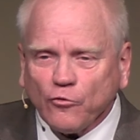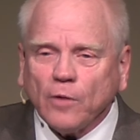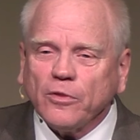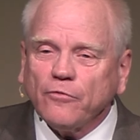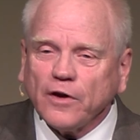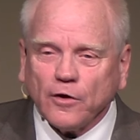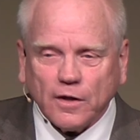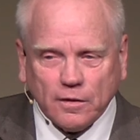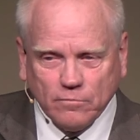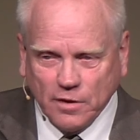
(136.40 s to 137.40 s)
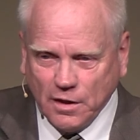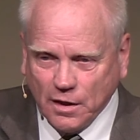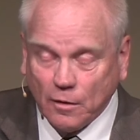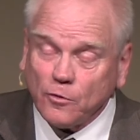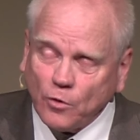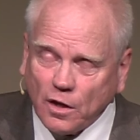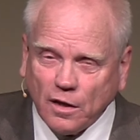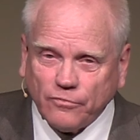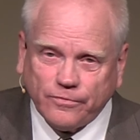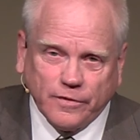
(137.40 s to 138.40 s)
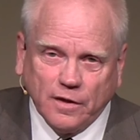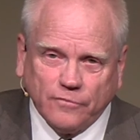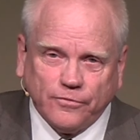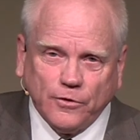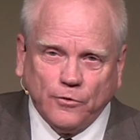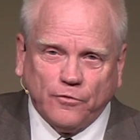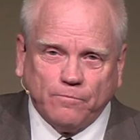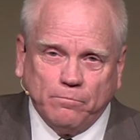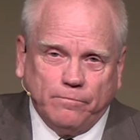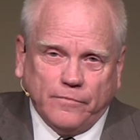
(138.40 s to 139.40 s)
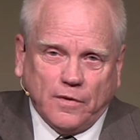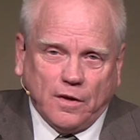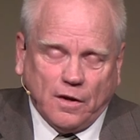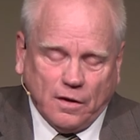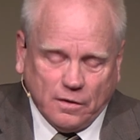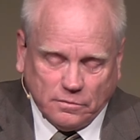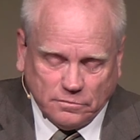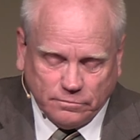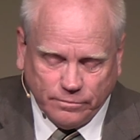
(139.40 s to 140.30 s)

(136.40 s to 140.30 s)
From the very beginning, if, if you've uh,